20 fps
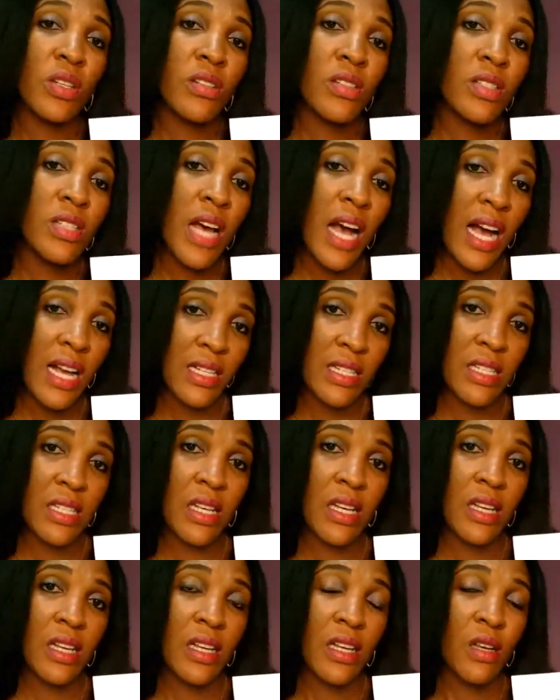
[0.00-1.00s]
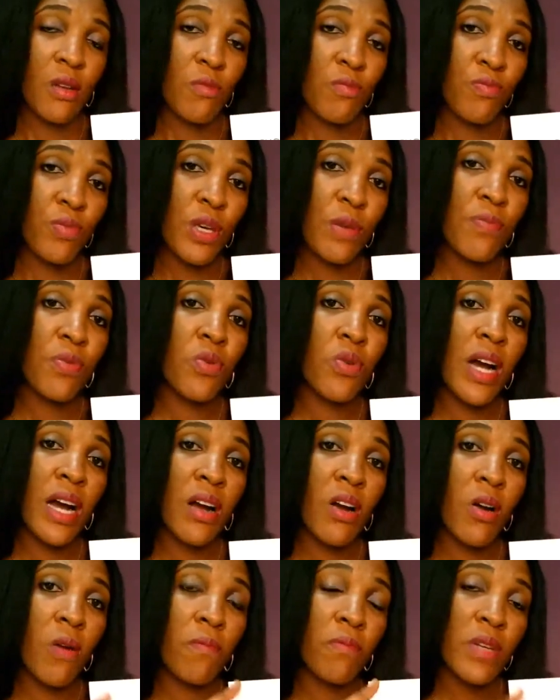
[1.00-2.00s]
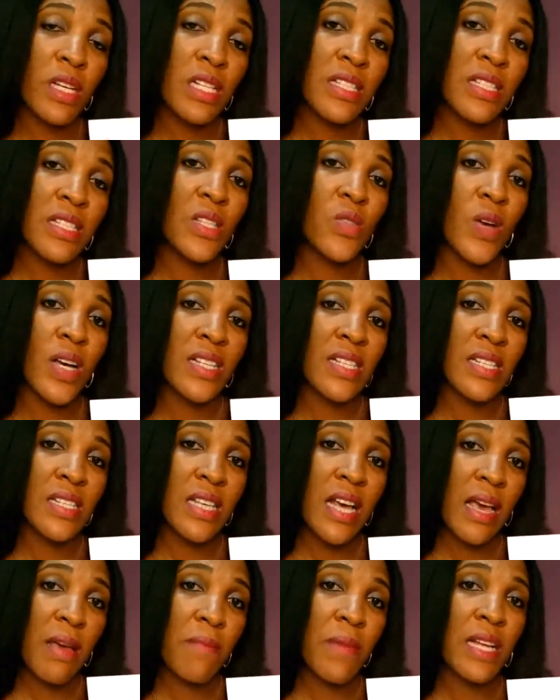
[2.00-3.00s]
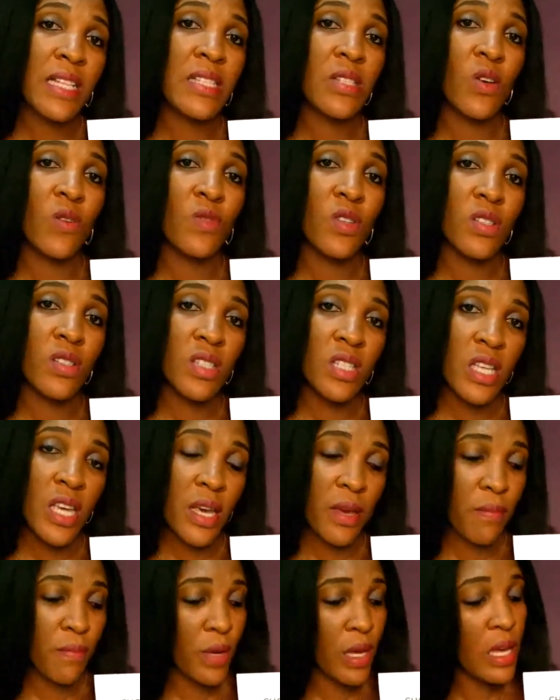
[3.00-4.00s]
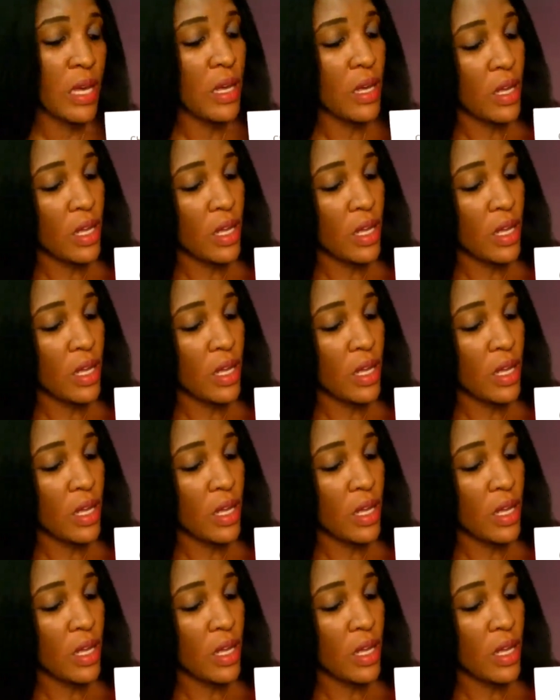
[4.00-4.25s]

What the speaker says: to the task, people who are committed to assignments of the team.